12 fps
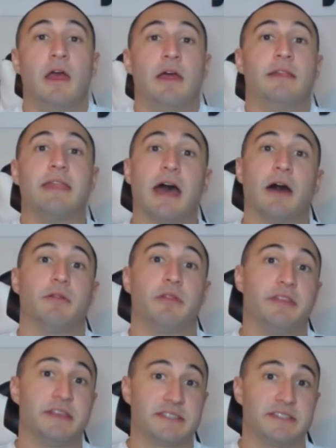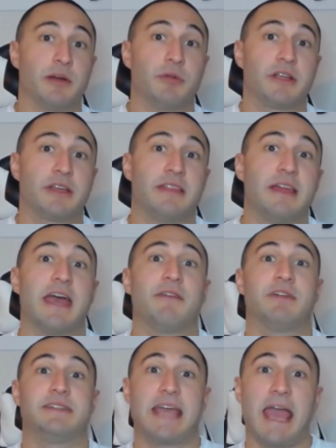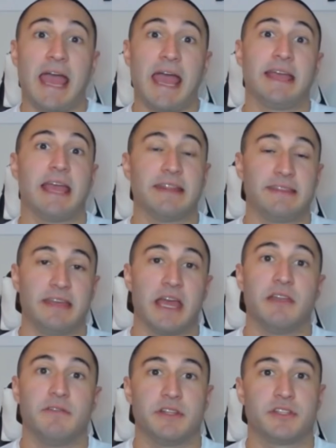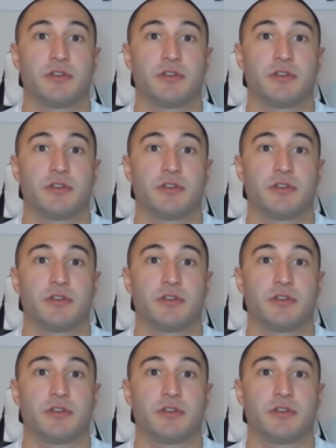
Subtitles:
Now, this number can then have a tag at the end of it.